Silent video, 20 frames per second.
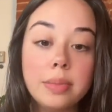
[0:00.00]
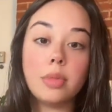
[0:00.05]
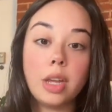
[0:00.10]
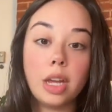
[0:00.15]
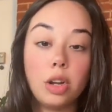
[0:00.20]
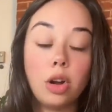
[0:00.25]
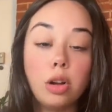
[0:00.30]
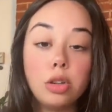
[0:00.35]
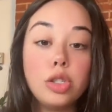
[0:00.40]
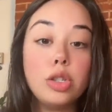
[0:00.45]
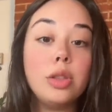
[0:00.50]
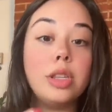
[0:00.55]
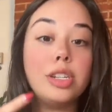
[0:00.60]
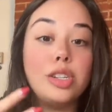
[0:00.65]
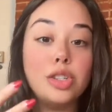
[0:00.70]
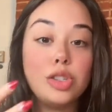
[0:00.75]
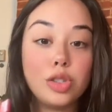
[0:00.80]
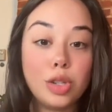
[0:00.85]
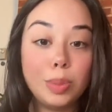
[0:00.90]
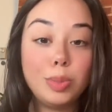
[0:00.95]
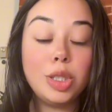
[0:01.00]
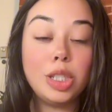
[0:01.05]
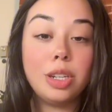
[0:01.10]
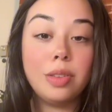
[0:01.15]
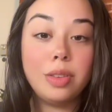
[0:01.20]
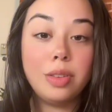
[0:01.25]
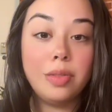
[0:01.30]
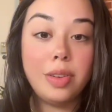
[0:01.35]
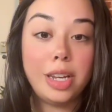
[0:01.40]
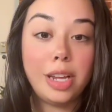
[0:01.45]
And also the description
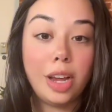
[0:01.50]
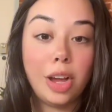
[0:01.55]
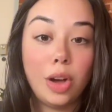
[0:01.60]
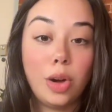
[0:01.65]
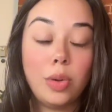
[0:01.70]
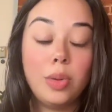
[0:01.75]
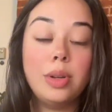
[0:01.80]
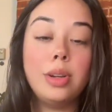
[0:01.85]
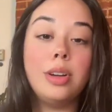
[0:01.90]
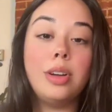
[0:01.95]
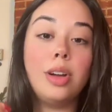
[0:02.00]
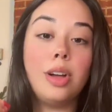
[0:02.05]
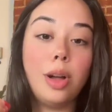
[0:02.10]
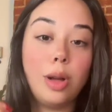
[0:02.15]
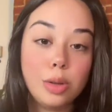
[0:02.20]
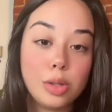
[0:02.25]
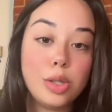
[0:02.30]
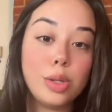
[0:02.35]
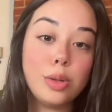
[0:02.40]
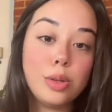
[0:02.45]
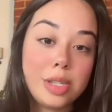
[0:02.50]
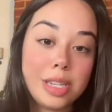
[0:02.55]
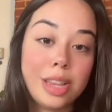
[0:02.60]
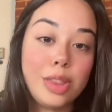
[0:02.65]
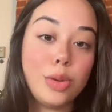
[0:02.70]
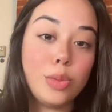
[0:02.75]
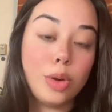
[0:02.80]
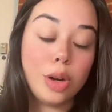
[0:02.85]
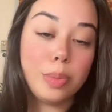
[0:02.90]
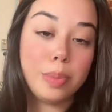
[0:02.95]
of the video also said
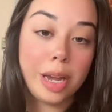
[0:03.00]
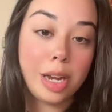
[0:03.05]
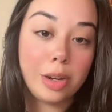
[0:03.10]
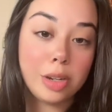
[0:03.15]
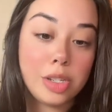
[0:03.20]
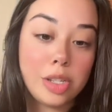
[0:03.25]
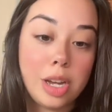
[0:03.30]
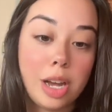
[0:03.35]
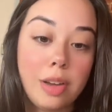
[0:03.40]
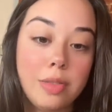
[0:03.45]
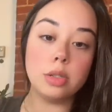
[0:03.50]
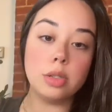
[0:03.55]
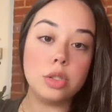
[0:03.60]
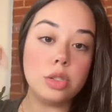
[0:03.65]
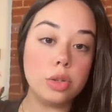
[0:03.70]
the word Microsoft.